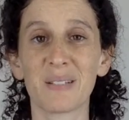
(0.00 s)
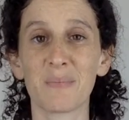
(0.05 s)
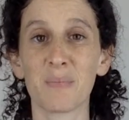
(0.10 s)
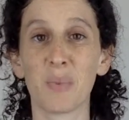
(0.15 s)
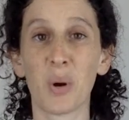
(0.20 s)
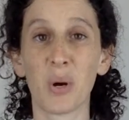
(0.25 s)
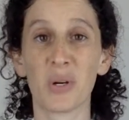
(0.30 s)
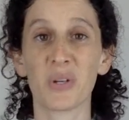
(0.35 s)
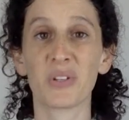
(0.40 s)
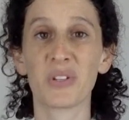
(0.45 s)

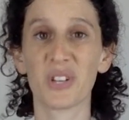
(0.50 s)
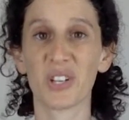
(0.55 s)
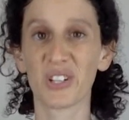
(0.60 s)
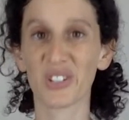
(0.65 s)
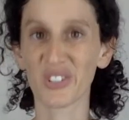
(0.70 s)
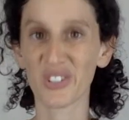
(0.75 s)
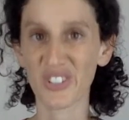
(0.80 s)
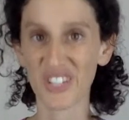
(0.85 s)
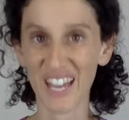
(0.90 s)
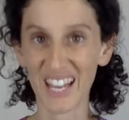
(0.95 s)
important to
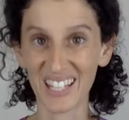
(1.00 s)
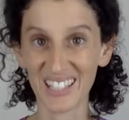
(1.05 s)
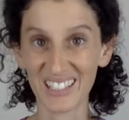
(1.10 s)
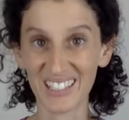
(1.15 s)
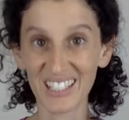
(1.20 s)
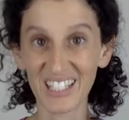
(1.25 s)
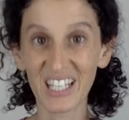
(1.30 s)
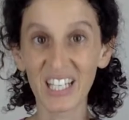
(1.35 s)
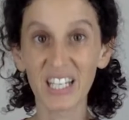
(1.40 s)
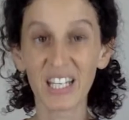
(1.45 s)

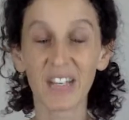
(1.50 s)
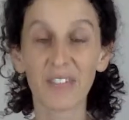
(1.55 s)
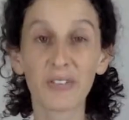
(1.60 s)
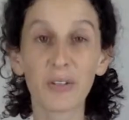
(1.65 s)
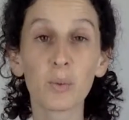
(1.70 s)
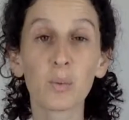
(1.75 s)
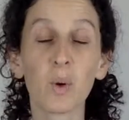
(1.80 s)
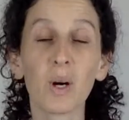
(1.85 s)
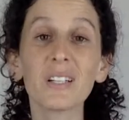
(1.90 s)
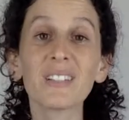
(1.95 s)
understand if
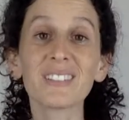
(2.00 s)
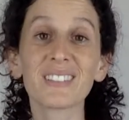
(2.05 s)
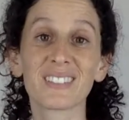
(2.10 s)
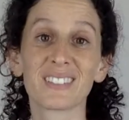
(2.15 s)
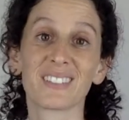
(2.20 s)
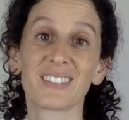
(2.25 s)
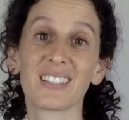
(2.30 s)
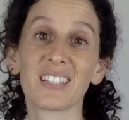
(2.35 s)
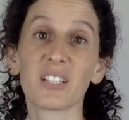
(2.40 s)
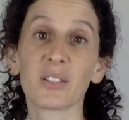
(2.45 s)
you want to
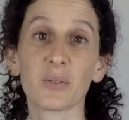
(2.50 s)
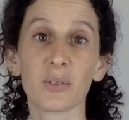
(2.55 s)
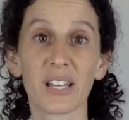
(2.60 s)
succeed in